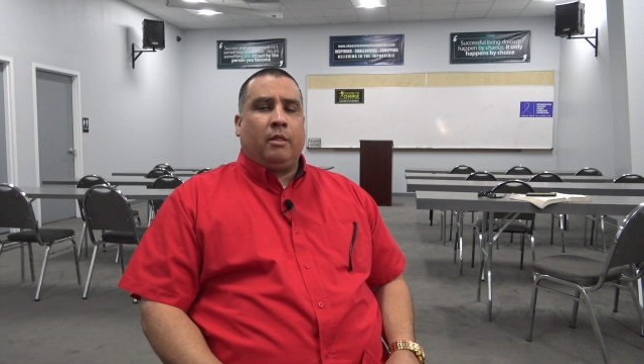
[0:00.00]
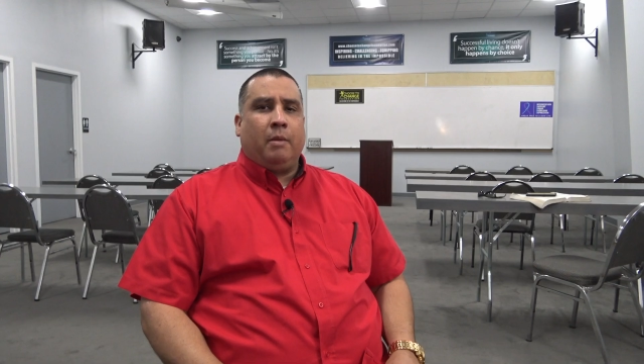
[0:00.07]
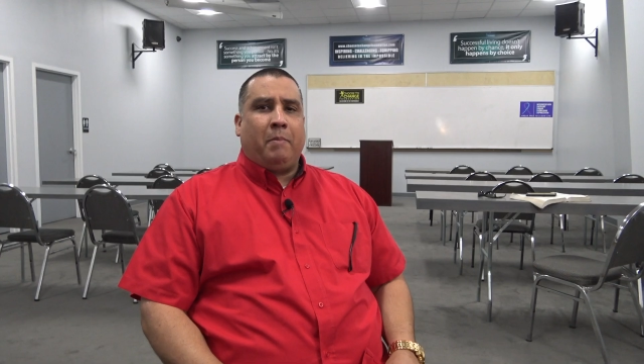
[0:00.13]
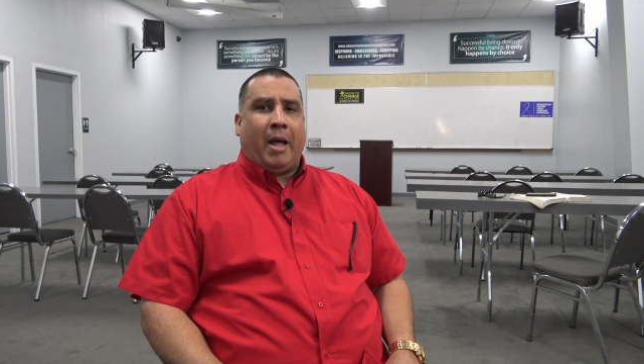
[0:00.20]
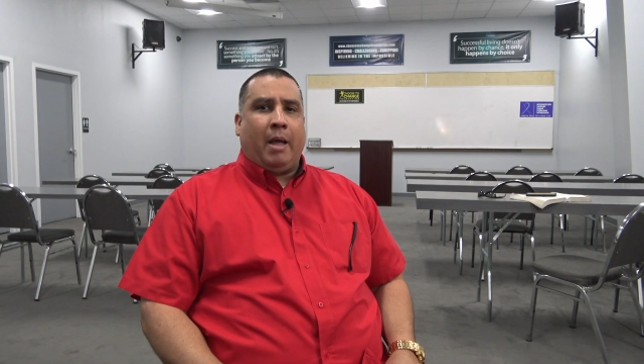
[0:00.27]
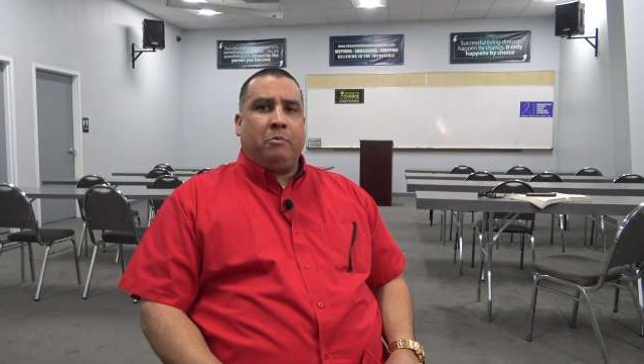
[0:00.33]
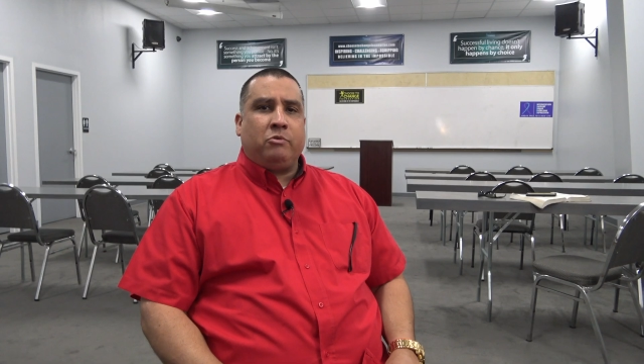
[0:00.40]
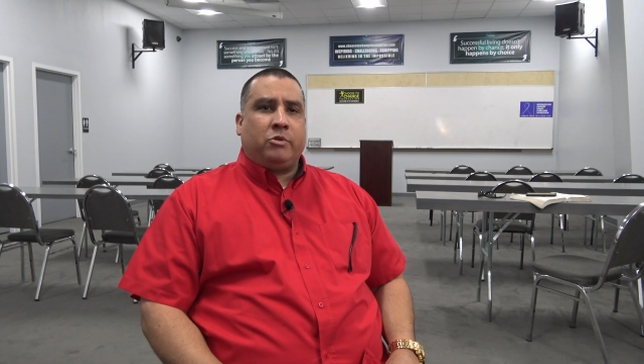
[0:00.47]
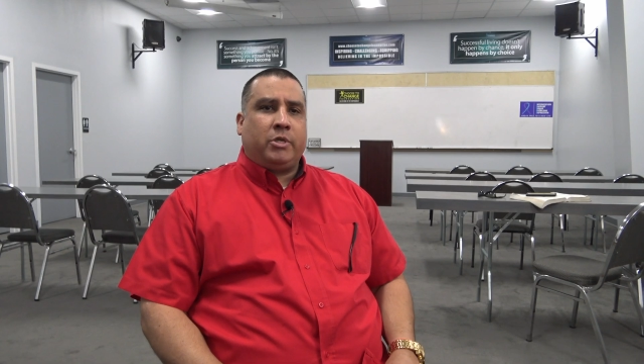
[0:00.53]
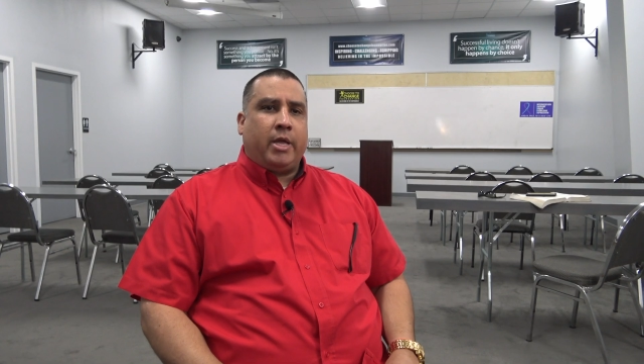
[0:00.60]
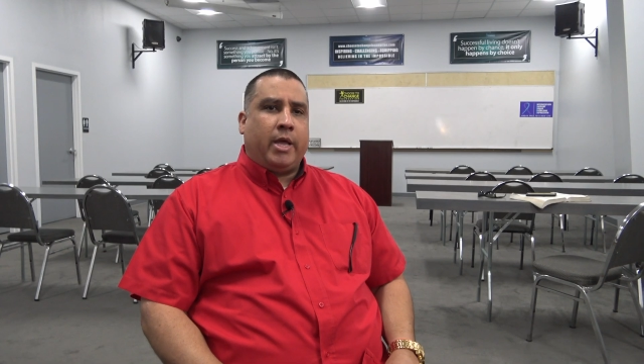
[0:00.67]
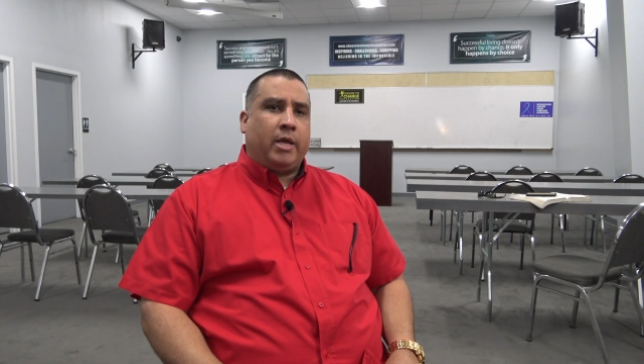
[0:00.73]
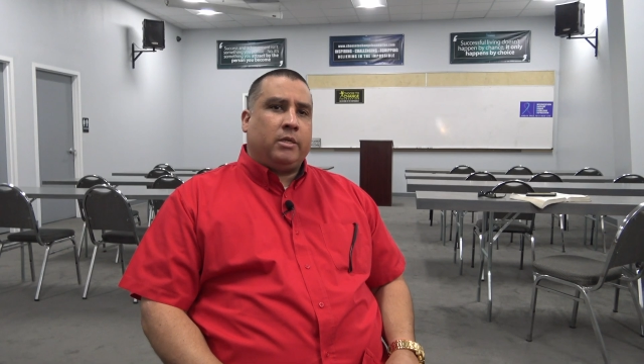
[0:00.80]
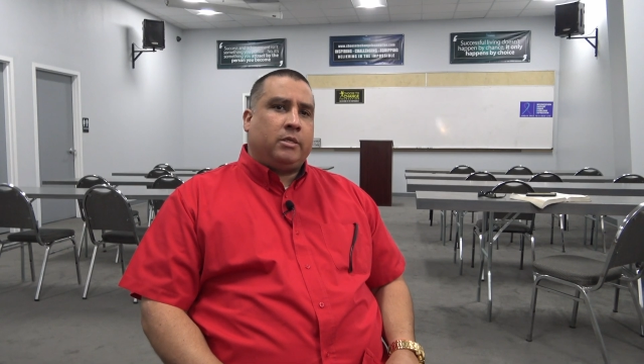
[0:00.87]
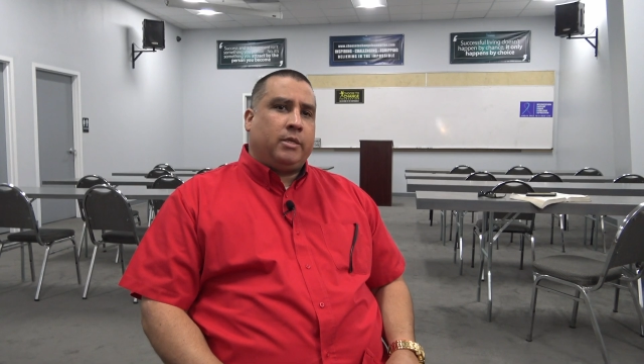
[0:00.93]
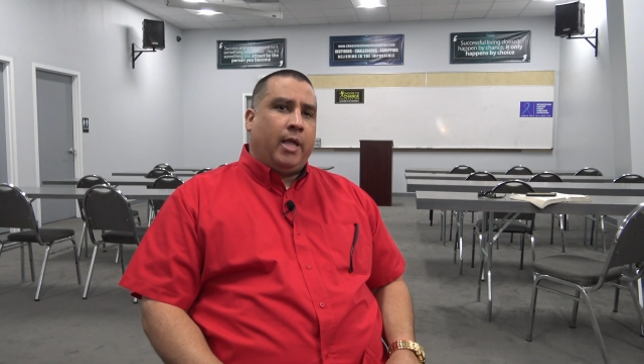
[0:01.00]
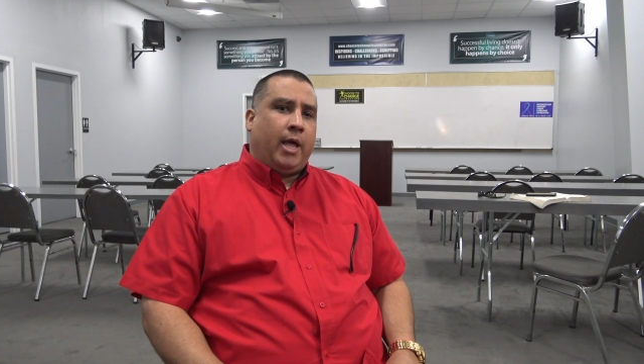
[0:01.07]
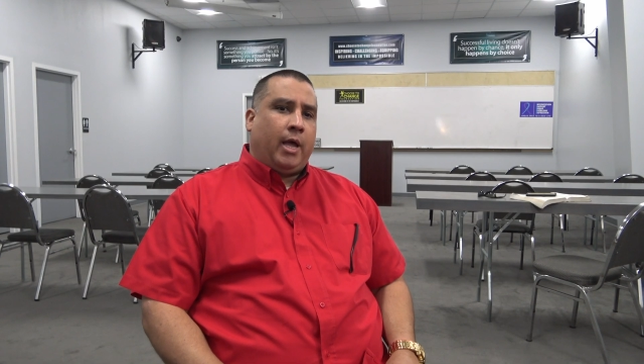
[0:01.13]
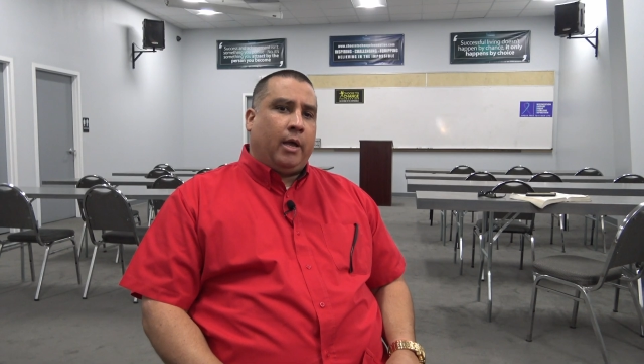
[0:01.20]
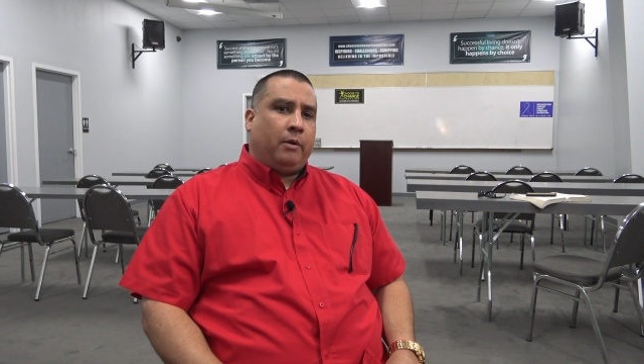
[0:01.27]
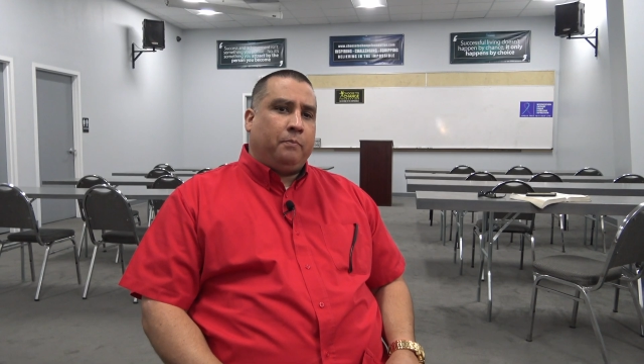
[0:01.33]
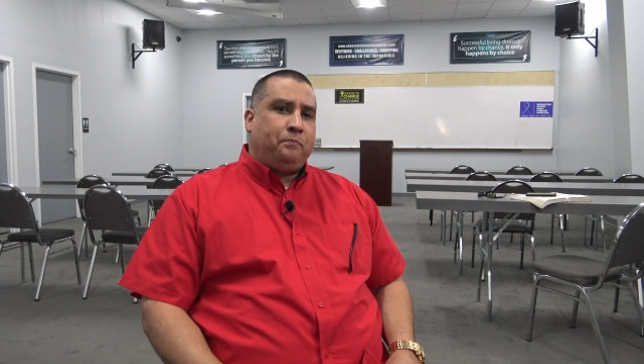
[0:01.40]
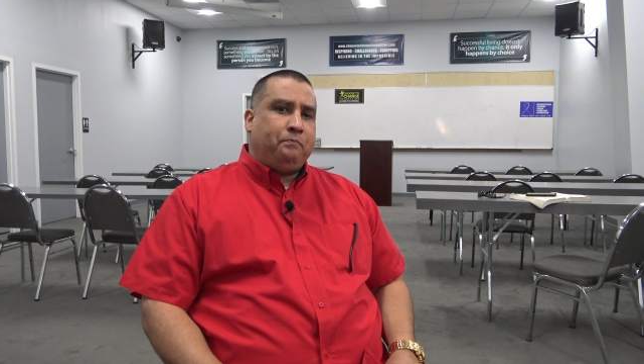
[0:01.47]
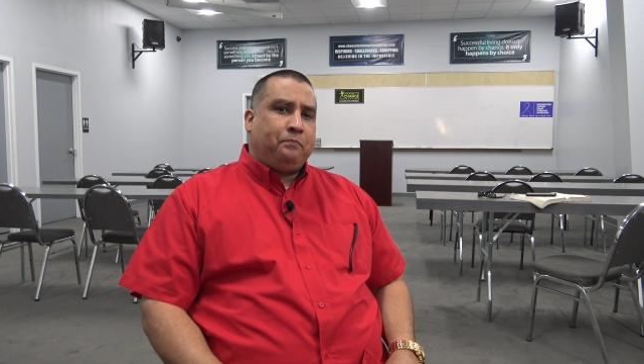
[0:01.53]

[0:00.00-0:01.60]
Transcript: The Bible says that